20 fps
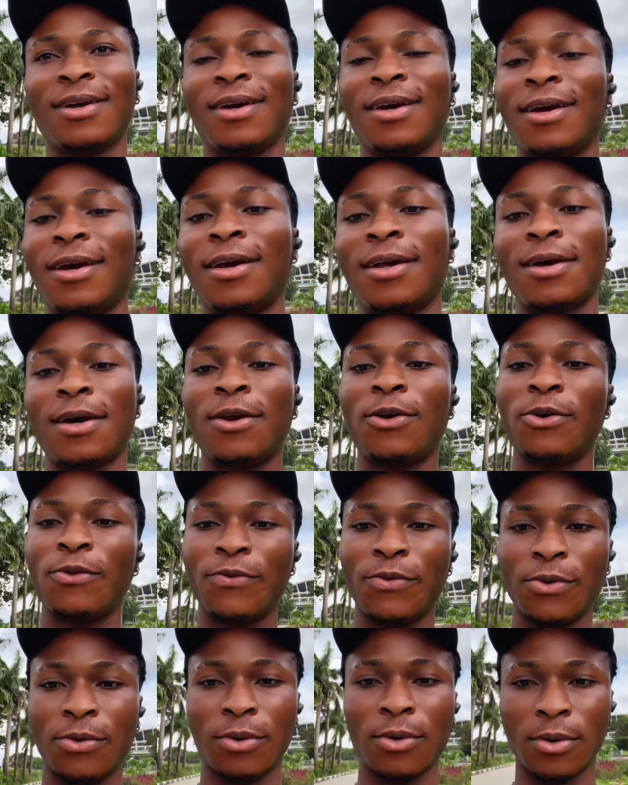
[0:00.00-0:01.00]
and I love
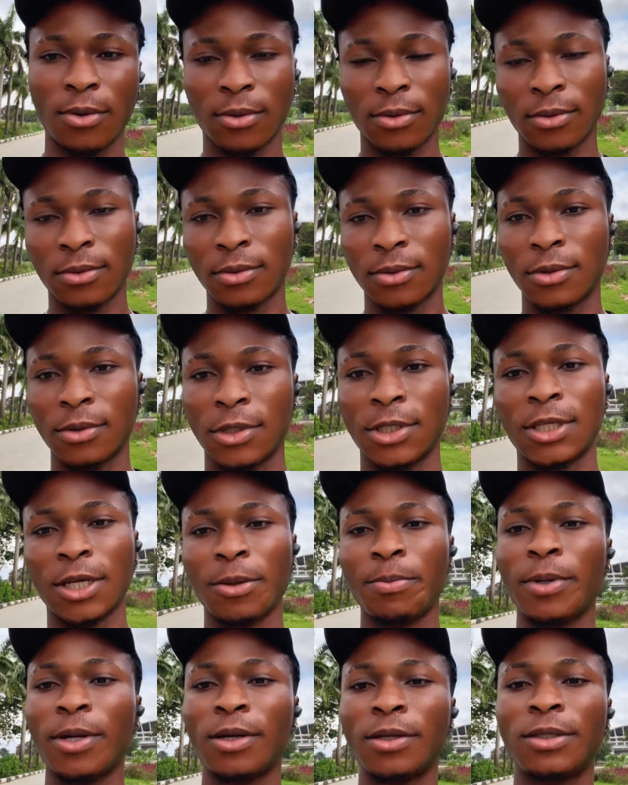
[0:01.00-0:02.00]
you all. Stay
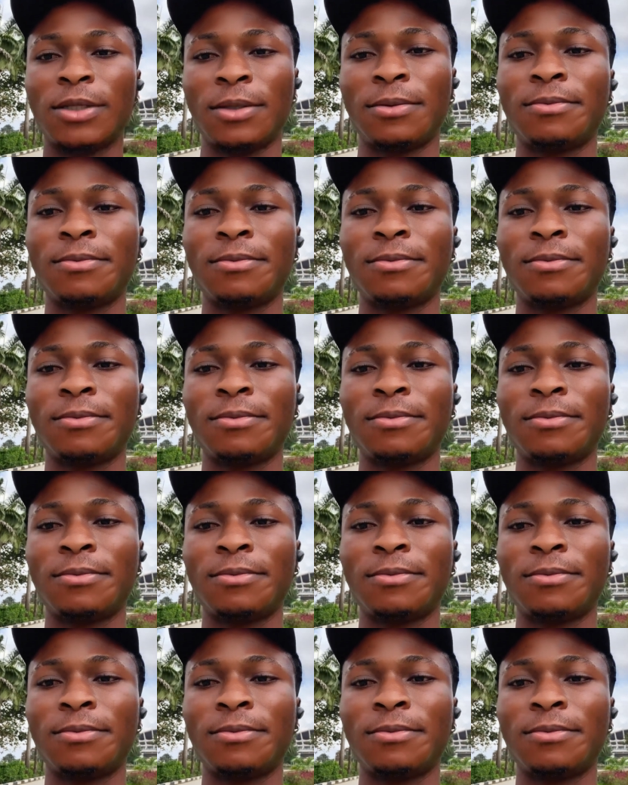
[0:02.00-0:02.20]
blessed.